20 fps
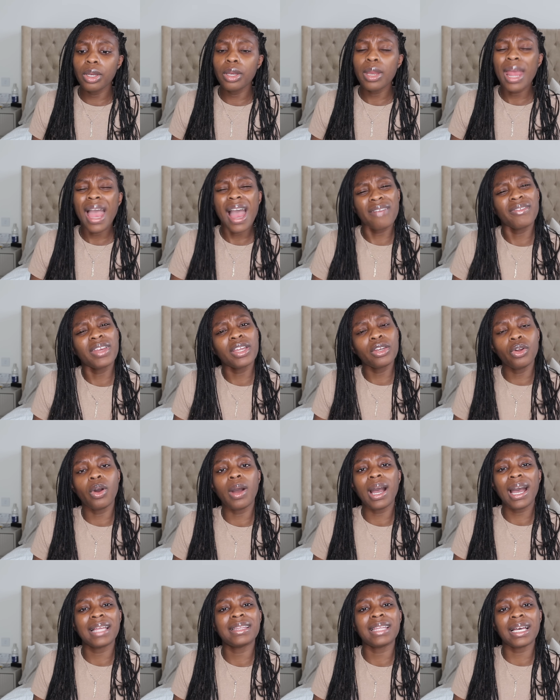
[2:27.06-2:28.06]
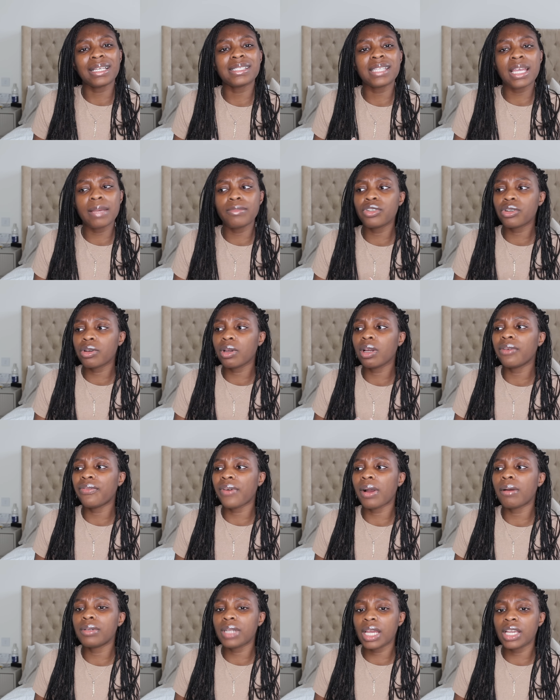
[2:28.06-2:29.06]
having not had that same degree of
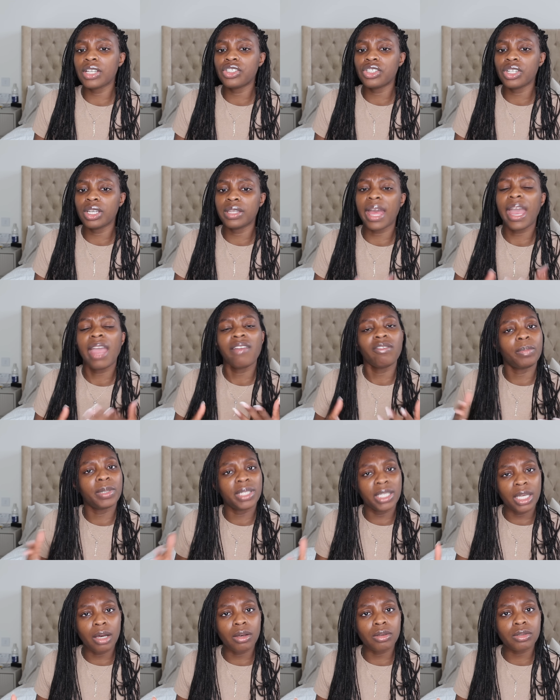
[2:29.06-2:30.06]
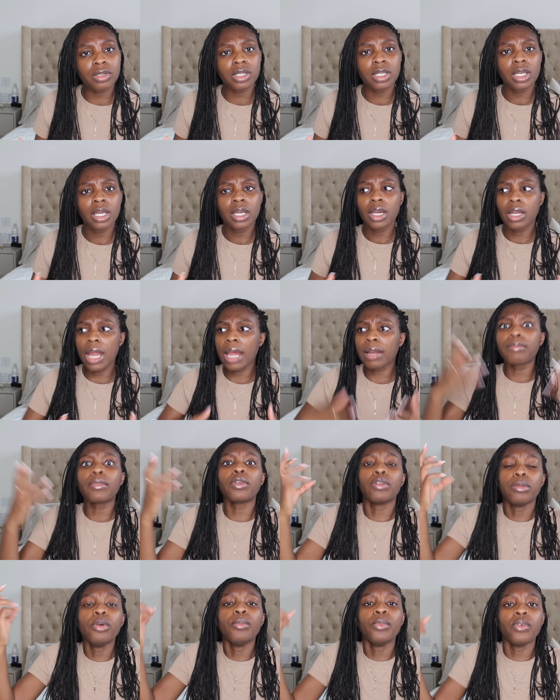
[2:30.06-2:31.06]
foundation that everybody else, that
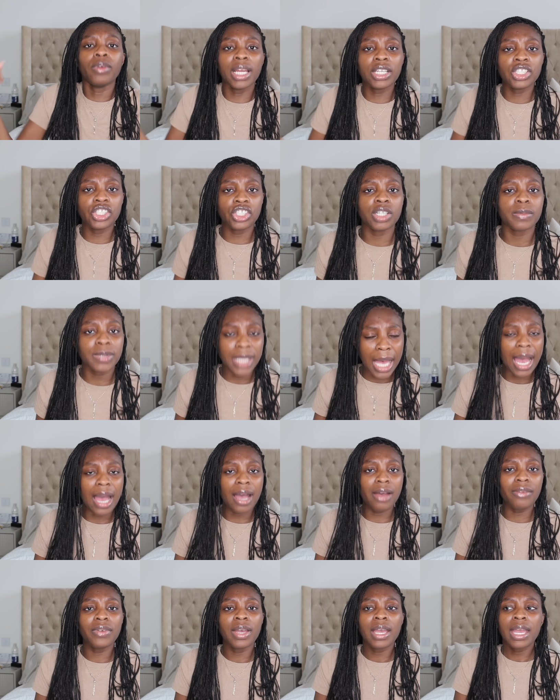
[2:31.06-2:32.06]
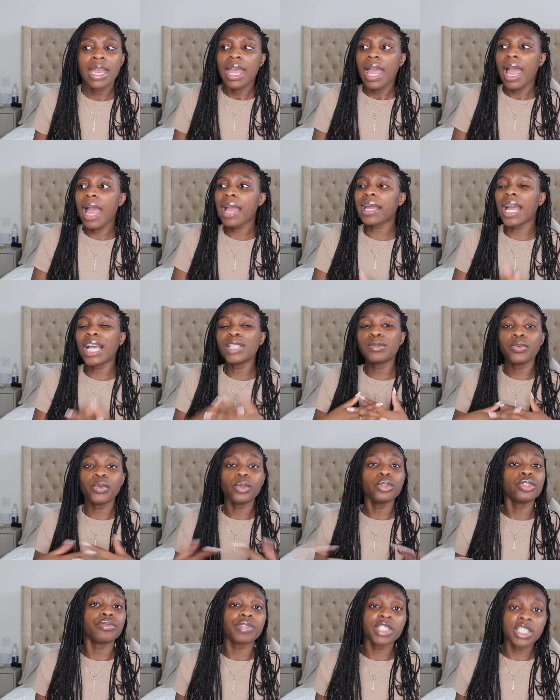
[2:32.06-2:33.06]
normal relationships have. And guys, with
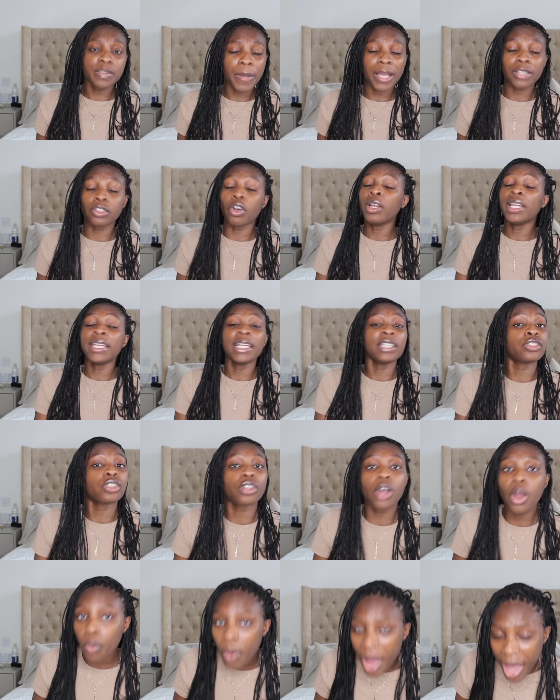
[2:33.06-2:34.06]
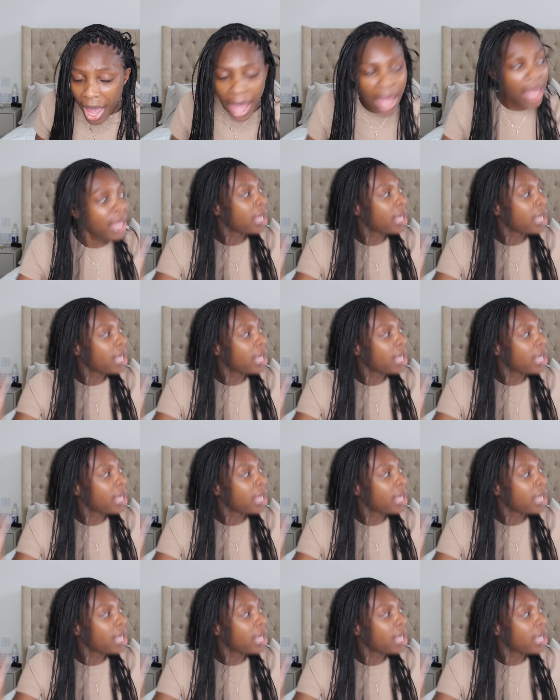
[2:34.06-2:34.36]
all due respect, Ollie needs to go where?